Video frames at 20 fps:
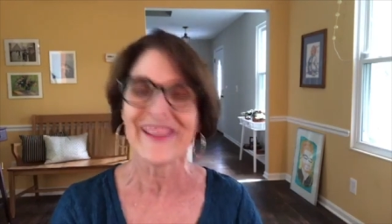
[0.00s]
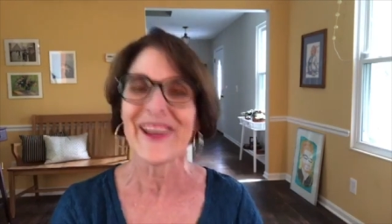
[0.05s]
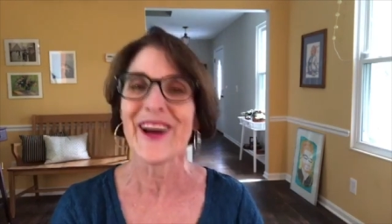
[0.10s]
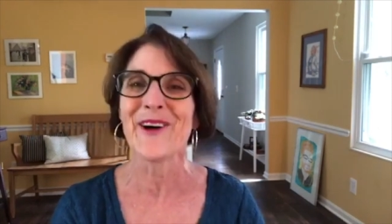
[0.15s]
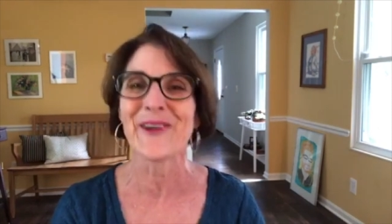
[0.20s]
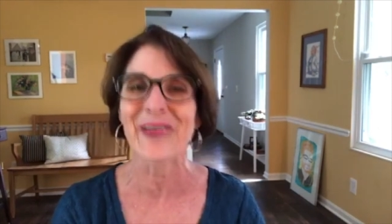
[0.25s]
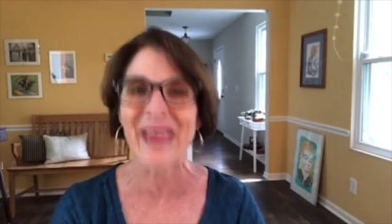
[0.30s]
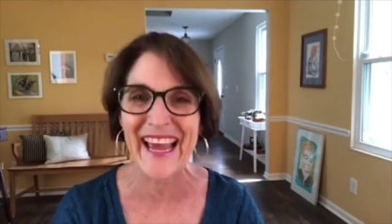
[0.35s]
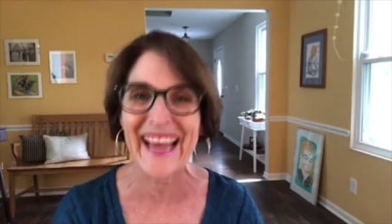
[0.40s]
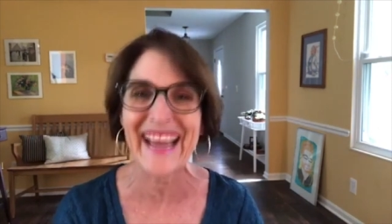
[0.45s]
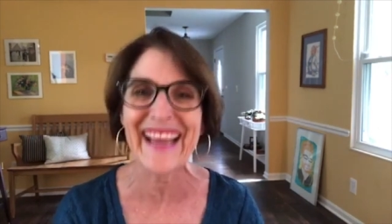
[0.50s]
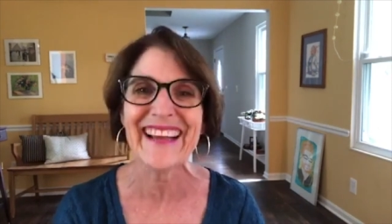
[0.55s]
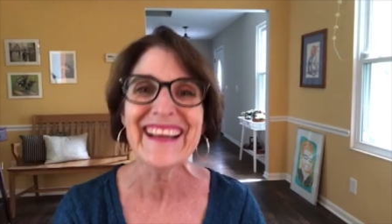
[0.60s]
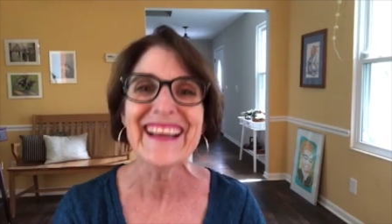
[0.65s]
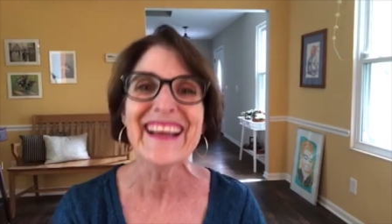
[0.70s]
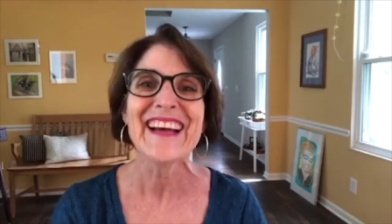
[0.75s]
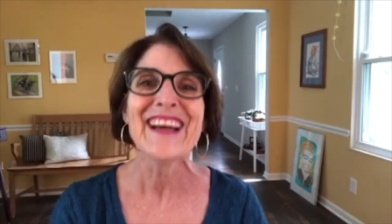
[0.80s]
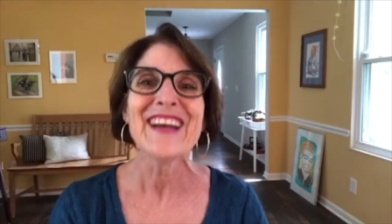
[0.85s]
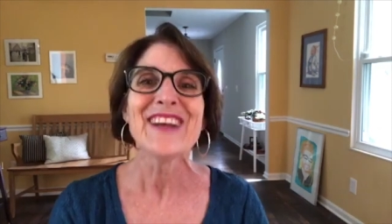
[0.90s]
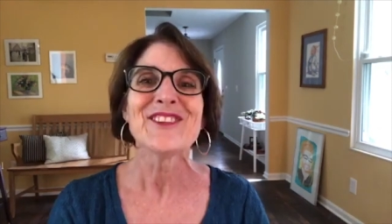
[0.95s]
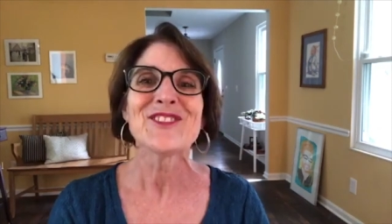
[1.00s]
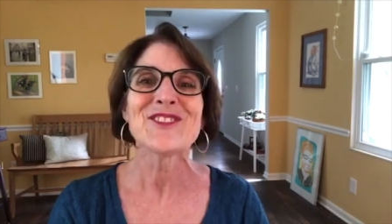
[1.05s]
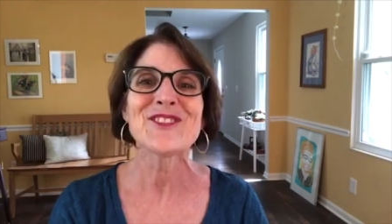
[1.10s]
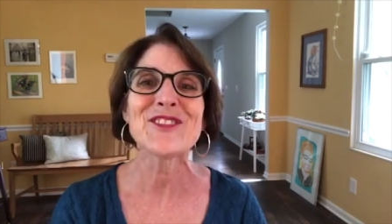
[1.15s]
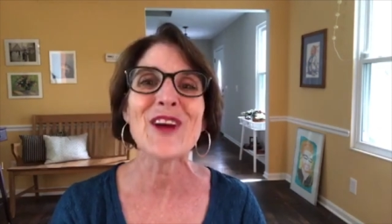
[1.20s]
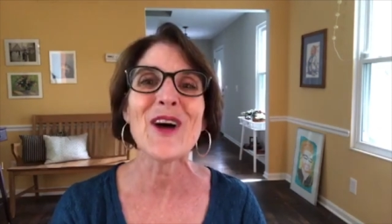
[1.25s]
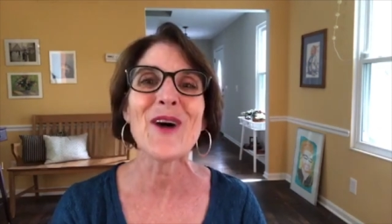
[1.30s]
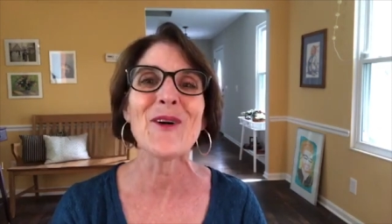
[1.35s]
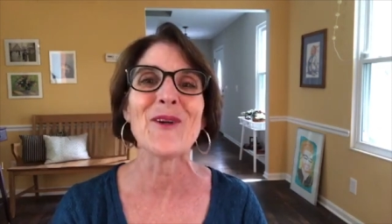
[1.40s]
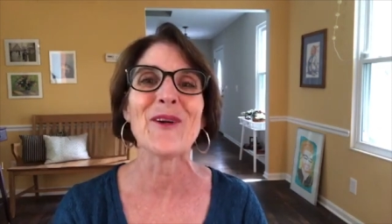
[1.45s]
Okay,
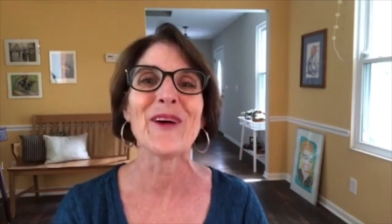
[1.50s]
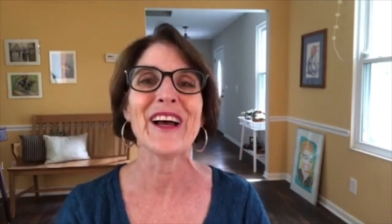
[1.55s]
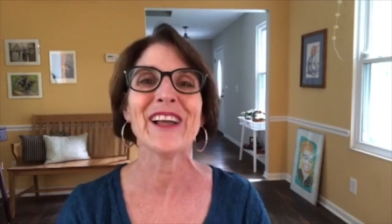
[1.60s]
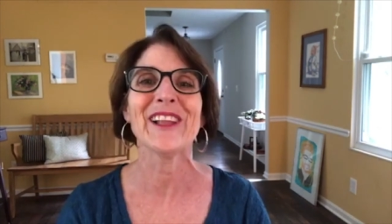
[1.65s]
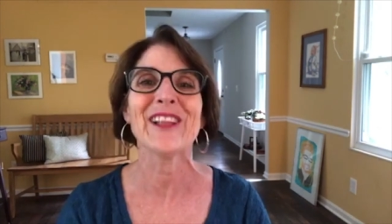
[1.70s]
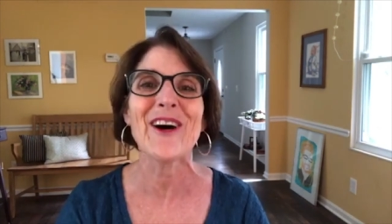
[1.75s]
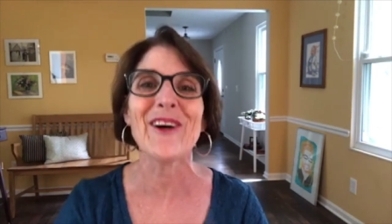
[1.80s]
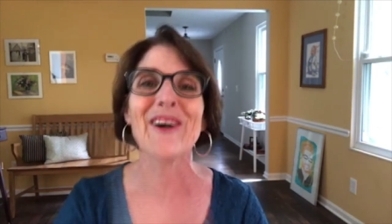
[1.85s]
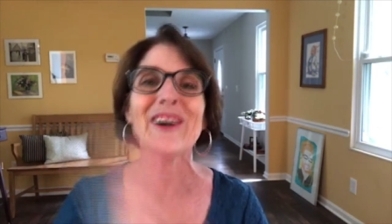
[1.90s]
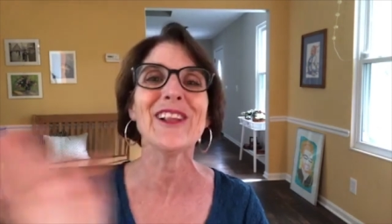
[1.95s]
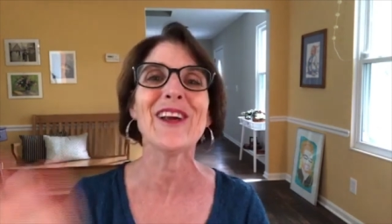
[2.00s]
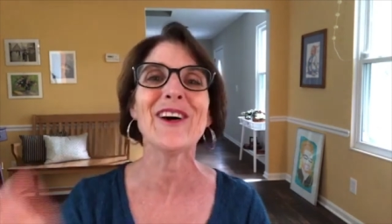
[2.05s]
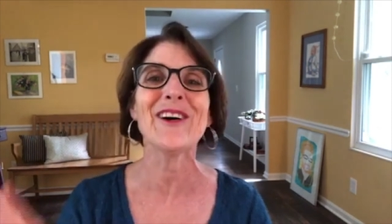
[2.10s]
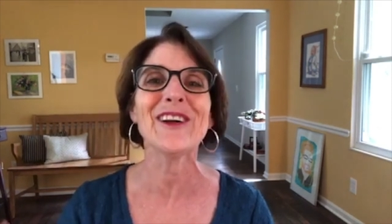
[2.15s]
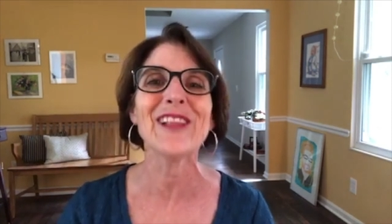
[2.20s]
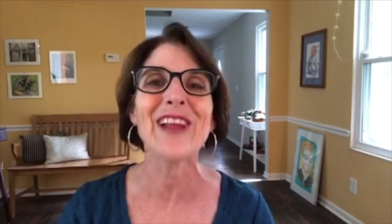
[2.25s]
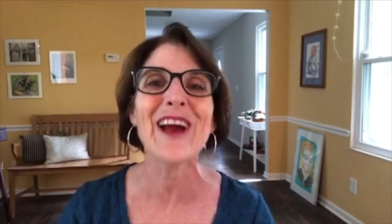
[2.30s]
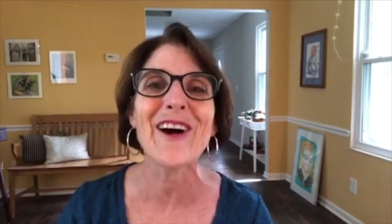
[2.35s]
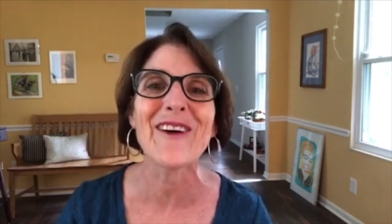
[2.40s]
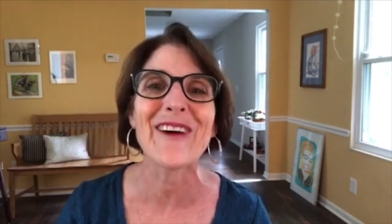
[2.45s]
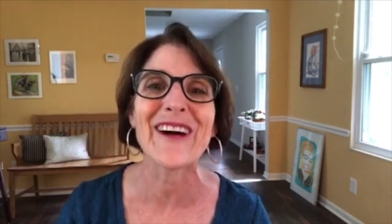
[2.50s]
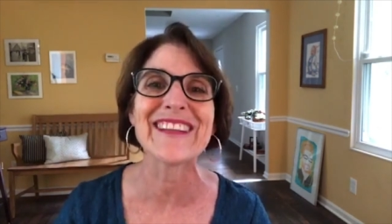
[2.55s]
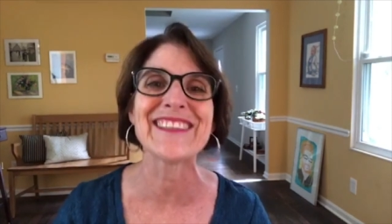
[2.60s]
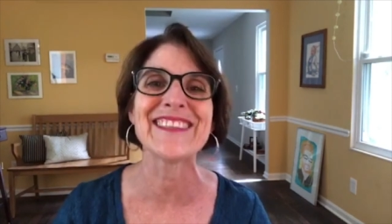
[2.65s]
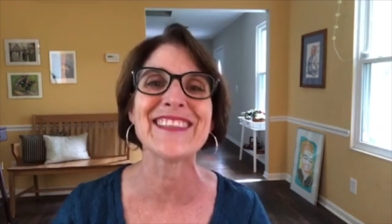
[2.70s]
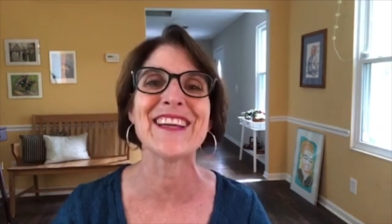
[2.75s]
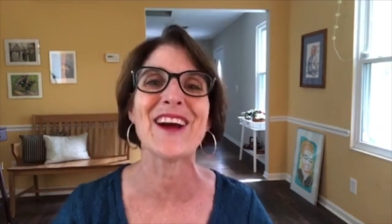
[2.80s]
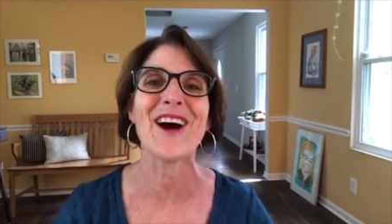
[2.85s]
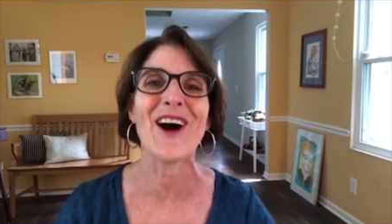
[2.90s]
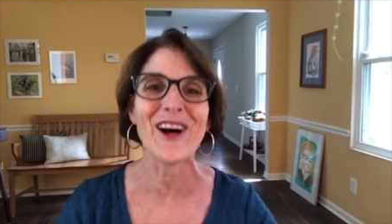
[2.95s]
so hello. I
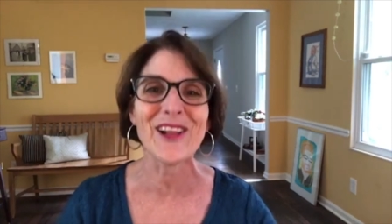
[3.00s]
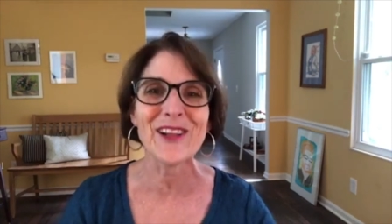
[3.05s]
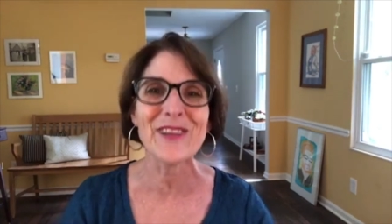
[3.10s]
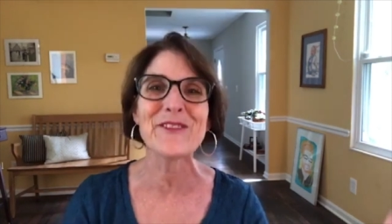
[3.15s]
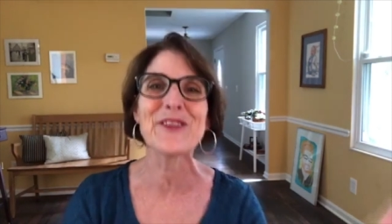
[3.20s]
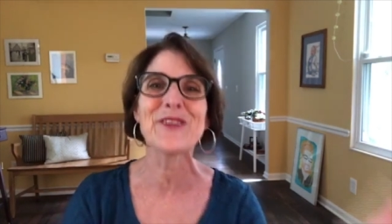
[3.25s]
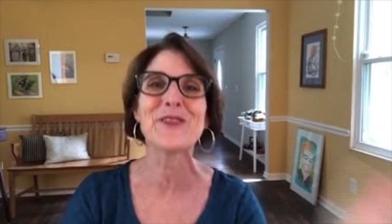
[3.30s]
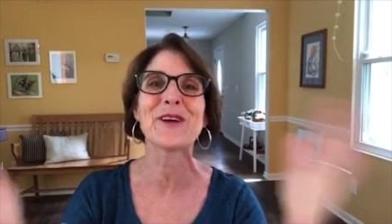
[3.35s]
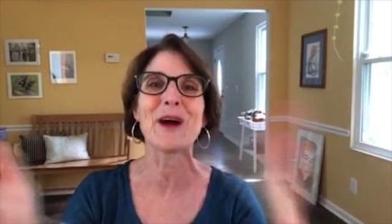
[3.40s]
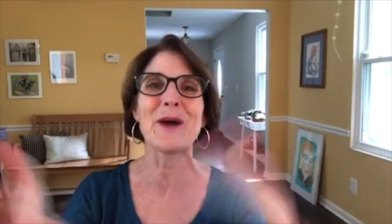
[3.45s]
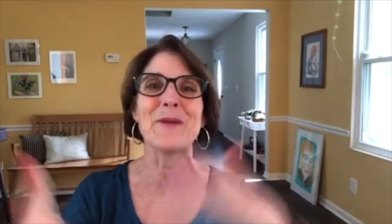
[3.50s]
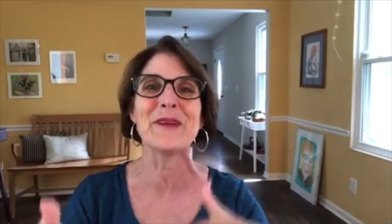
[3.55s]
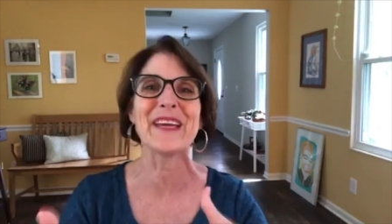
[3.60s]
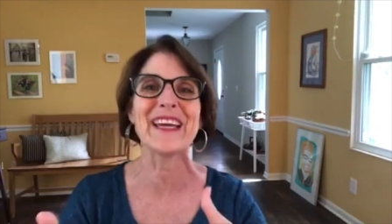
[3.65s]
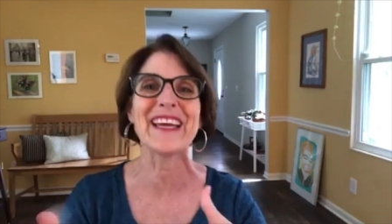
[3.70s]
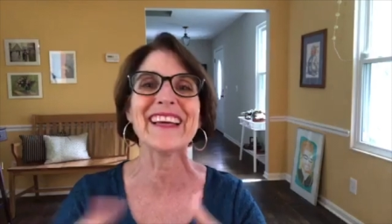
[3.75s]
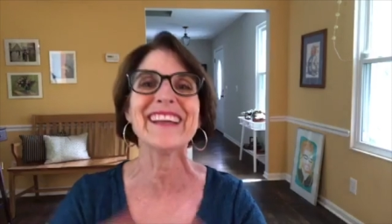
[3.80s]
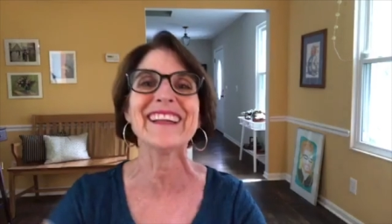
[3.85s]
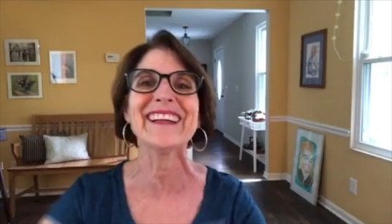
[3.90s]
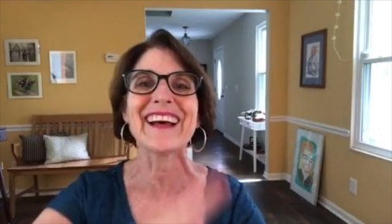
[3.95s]
see all of you coming in.